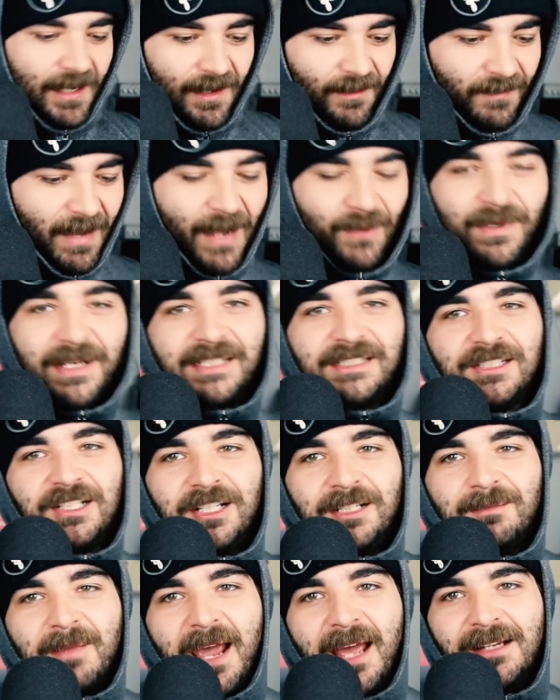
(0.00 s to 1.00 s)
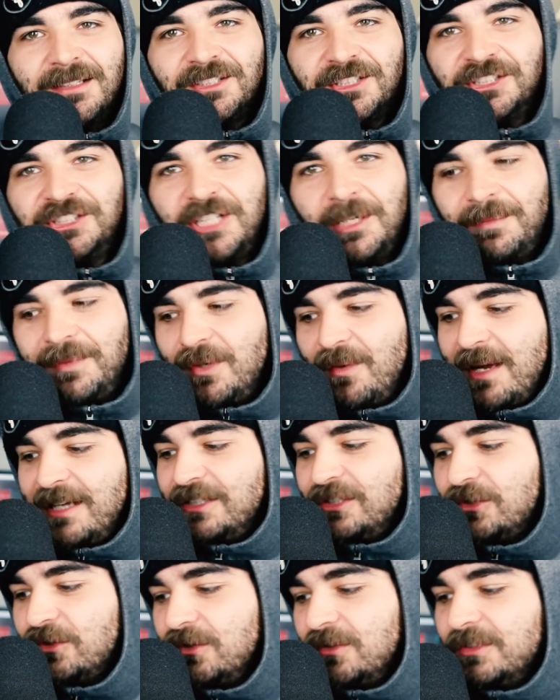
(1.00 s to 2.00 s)
My week's good, man. Just chipping away
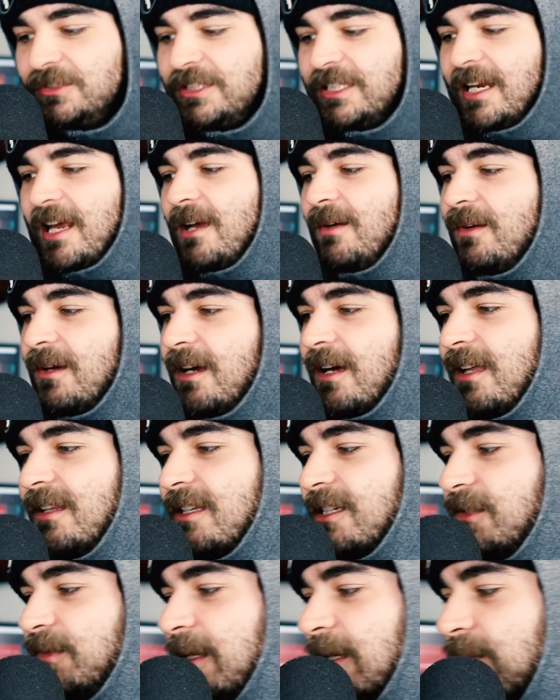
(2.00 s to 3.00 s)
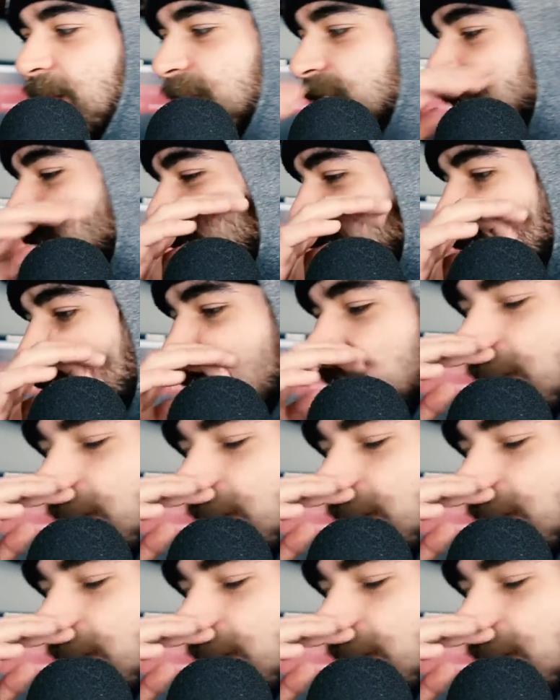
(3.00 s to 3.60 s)
at school. Today, this week wasn't too